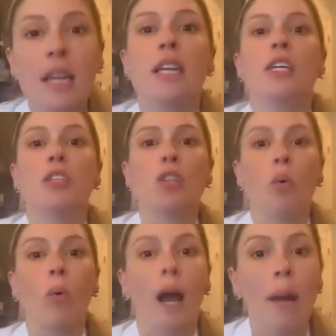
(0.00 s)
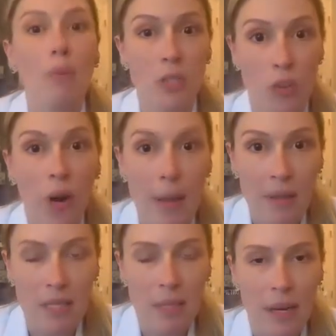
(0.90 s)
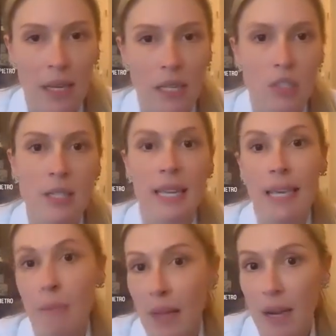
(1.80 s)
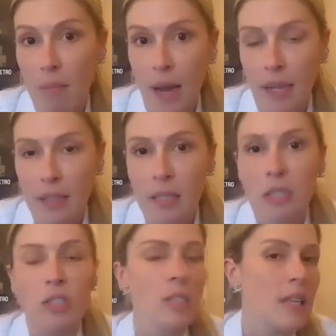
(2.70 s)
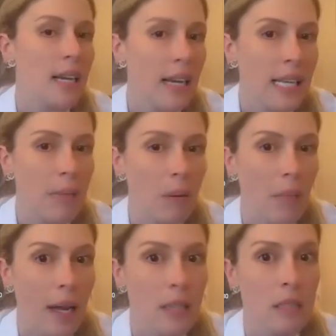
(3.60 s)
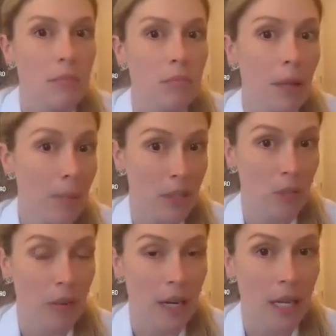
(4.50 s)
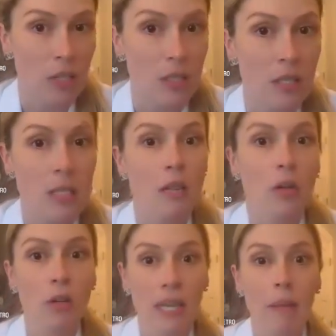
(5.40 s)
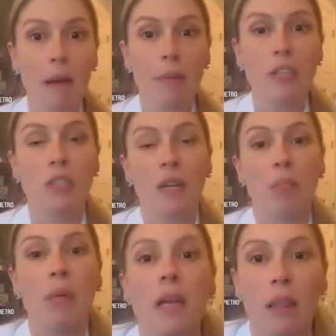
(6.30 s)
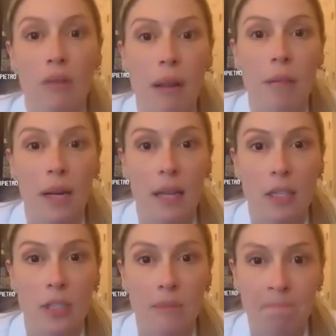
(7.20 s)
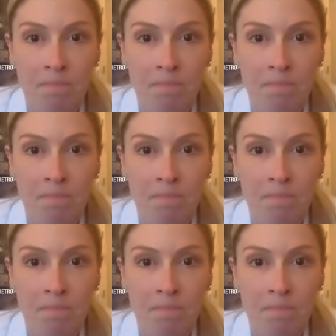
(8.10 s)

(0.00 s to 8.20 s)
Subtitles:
And so when I'm prescribing these medications, I keep that in mind, just like I keep in mind blood pressure medications, looking at my patient and picking the right medication.